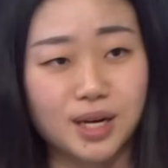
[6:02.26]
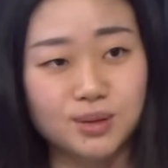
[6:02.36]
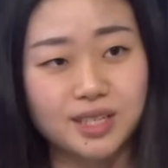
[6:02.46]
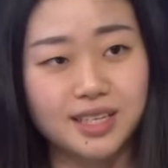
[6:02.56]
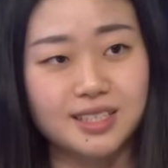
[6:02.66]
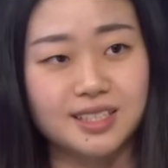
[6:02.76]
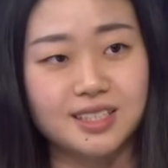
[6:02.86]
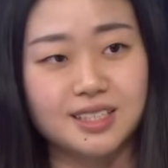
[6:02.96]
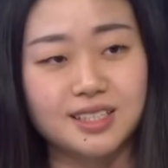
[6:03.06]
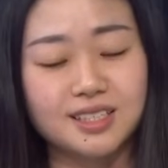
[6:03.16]
amount that
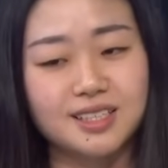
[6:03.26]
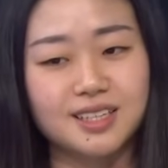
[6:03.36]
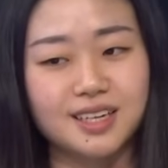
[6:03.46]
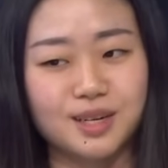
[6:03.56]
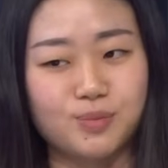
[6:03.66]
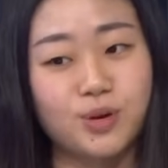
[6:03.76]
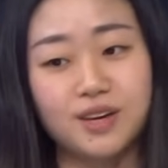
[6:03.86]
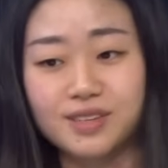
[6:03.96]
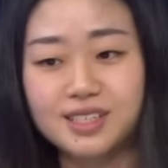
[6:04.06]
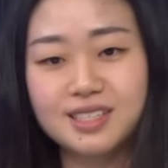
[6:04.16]
the uh,
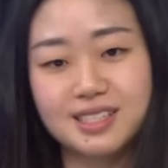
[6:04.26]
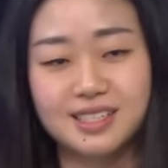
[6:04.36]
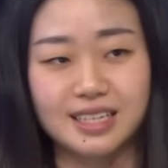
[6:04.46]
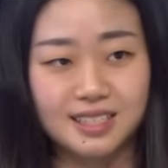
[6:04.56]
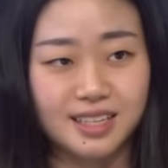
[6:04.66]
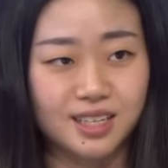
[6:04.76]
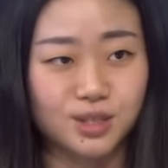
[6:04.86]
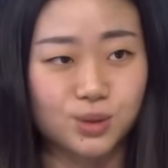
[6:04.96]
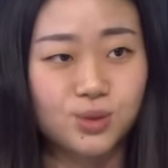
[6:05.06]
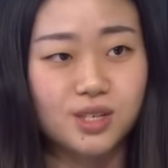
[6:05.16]
private sector
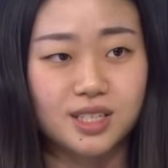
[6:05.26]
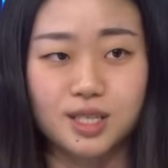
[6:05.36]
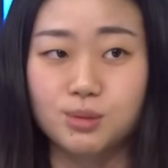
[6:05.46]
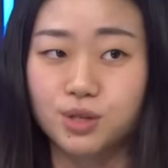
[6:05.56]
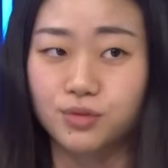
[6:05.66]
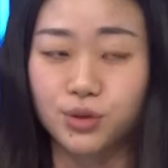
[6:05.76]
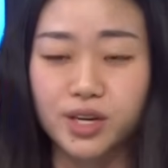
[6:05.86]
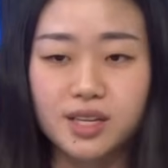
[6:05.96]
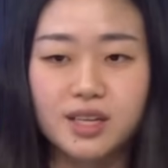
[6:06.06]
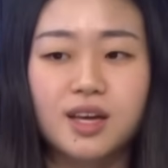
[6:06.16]
can do in terms of
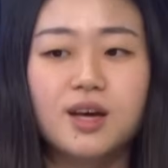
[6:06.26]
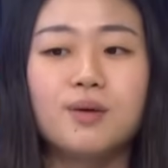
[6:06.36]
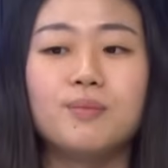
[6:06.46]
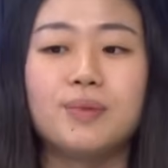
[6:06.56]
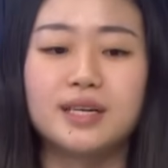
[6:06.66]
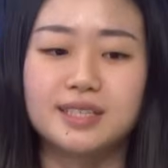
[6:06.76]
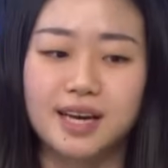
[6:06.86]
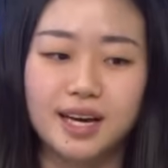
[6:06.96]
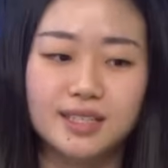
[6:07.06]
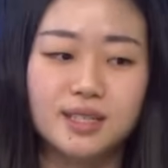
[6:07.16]
grid, but
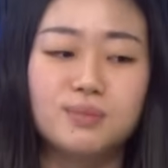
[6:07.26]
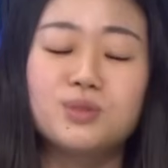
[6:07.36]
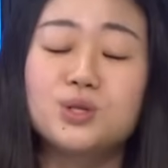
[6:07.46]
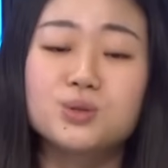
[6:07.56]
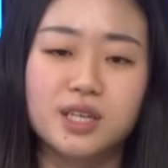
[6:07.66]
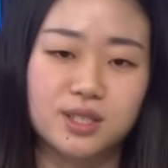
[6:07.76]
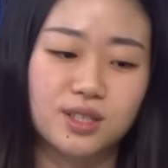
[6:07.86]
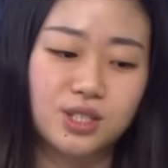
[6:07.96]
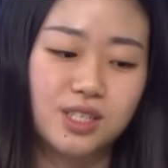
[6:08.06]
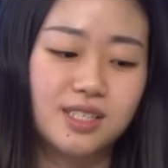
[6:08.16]
there are other new
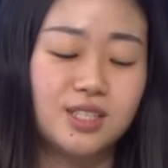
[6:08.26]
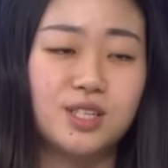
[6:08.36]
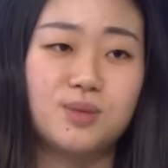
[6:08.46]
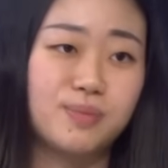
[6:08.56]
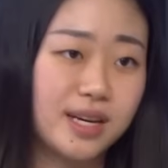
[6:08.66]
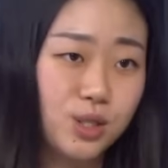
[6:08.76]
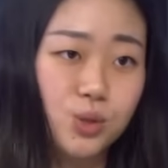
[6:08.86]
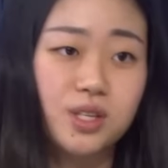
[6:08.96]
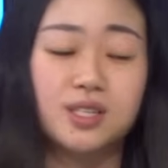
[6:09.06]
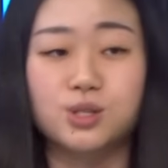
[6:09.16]
technologies such as
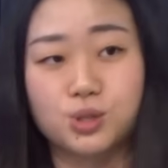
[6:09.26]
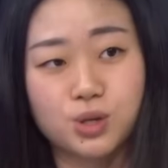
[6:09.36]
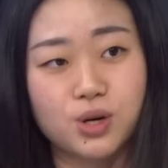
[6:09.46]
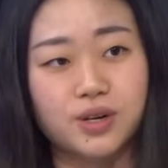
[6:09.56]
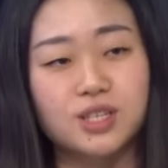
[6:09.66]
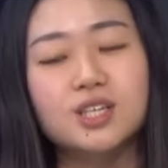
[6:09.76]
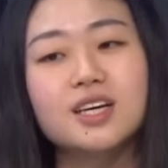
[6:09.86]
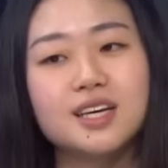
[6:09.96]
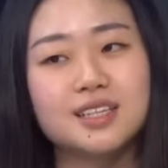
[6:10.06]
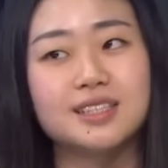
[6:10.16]
batteries, storage,
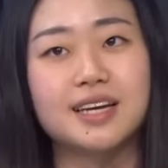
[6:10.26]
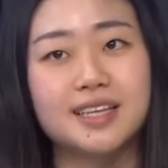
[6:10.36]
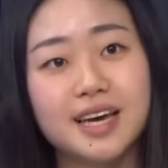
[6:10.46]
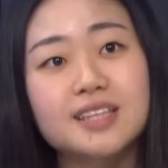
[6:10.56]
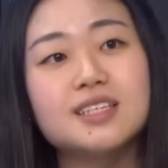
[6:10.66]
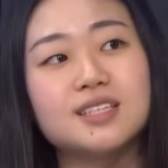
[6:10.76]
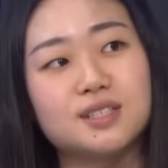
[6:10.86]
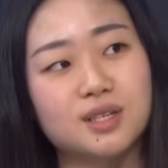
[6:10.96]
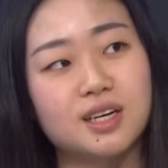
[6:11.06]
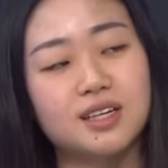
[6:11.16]
that can,
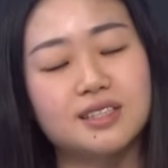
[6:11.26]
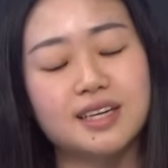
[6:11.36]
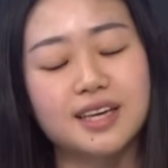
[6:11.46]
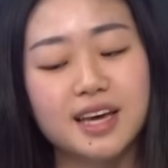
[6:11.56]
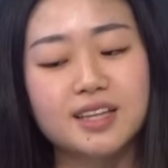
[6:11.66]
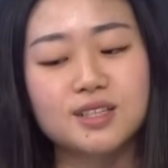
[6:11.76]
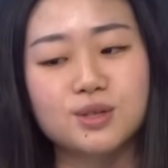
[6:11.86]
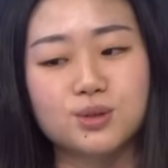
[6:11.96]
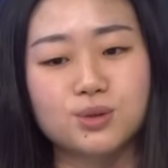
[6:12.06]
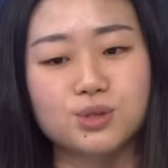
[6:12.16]
inter, uh, that can
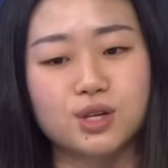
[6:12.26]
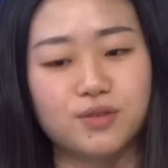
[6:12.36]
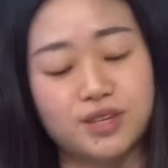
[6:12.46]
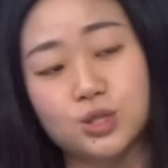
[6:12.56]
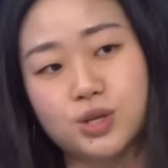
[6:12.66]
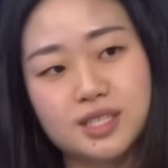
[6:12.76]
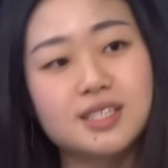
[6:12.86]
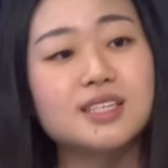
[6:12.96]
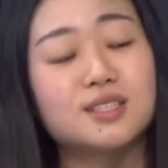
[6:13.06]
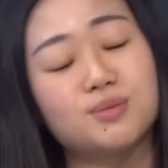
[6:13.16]
you know, sort of address
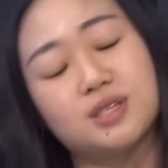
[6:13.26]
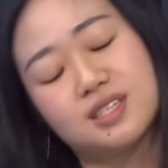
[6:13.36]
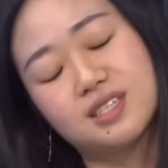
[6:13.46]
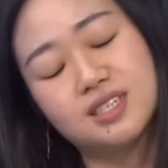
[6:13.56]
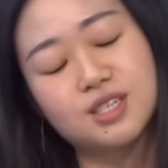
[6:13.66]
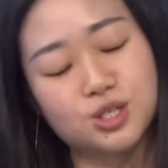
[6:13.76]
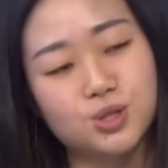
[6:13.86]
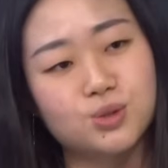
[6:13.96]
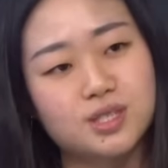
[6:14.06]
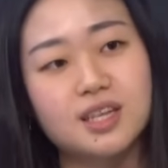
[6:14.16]
this intermittency
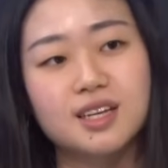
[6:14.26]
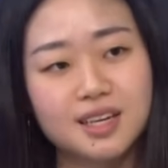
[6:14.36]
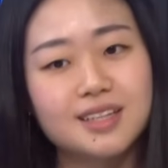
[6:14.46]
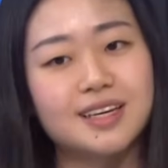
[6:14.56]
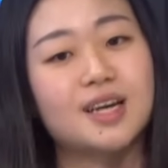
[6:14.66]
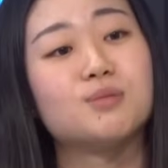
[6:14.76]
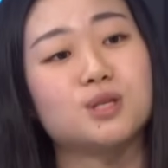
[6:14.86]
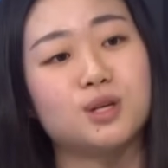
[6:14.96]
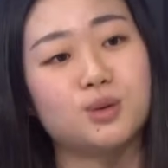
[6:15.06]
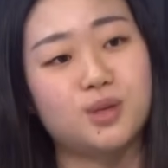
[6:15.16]
issues that
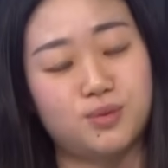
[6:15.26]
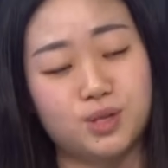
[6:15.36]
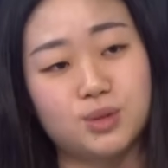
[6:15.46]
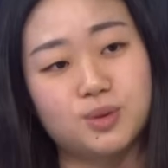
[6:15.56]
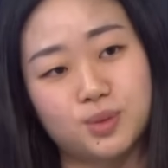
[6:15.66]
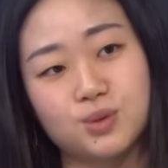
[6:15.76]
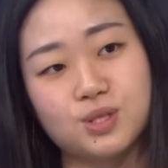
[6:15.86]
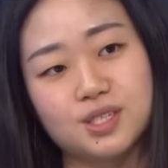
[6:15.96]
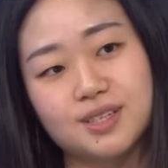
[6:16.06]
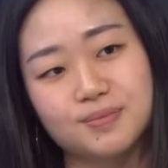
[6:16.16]
comes along with
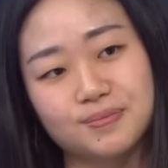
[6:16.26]
renewables.